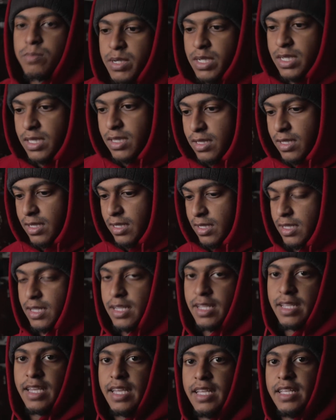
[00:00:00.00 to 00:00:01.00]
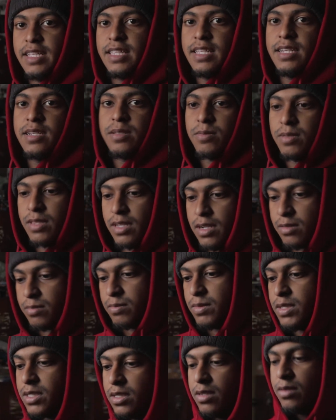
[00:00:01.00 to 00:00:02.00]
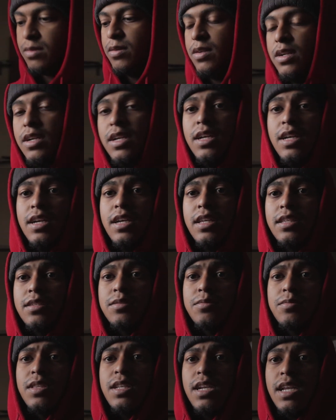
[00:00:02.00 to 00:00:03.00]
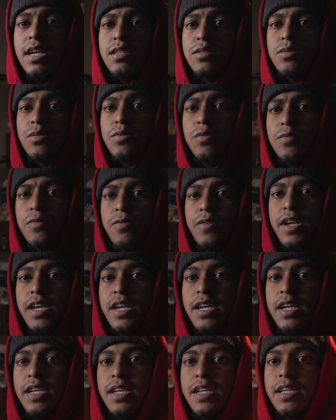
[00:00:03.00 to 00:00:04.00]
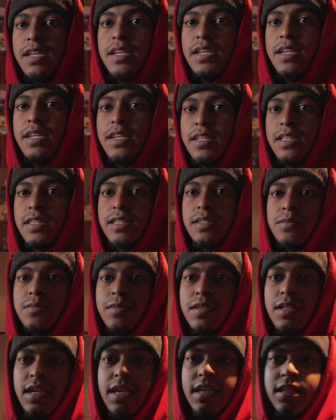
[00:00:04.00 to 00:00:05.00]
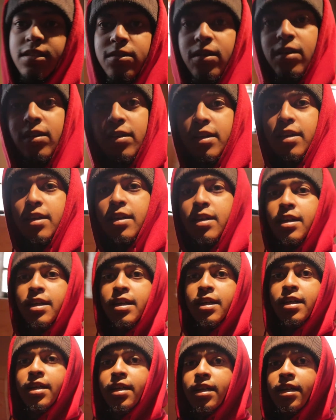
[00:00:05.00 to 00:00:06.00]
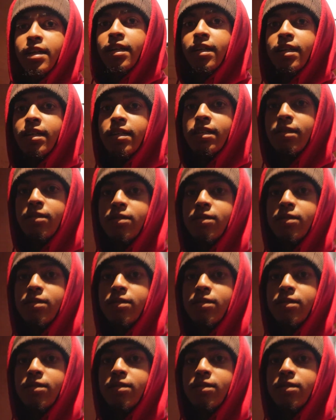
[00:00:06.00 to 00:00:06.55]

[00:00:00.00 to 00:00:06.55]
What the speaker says: but hey, he did it without me. So these were the lights off and these were the lights on. So